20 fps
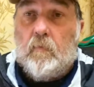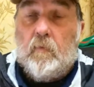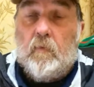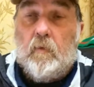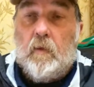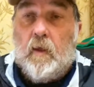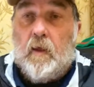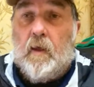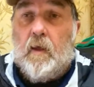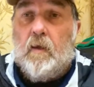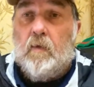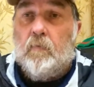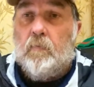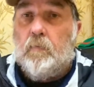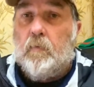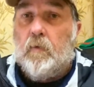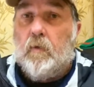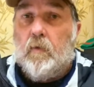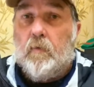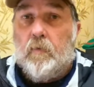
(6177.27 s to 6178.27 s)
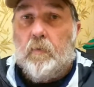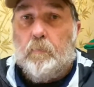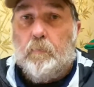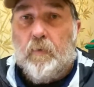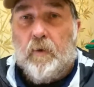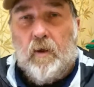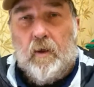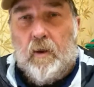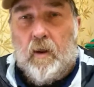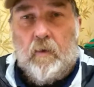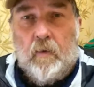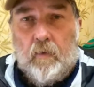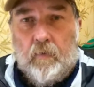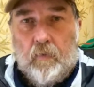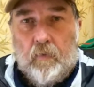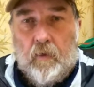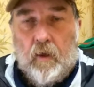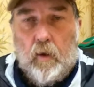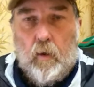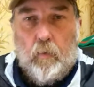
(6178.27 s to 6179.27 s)
Yeah, but I
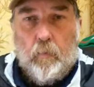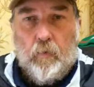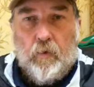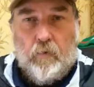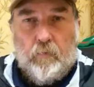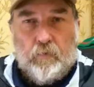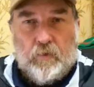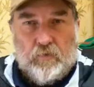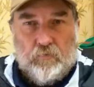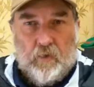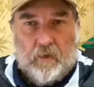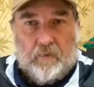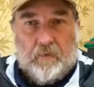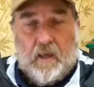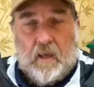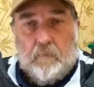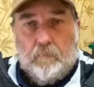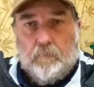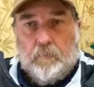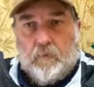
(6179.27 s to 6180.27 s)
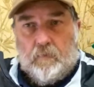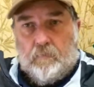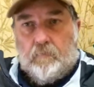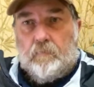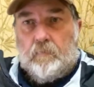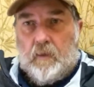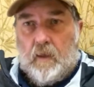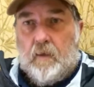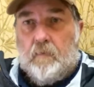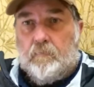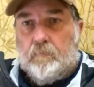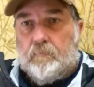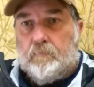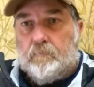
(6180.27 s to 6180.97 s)
don't want to restrict that. But yeah,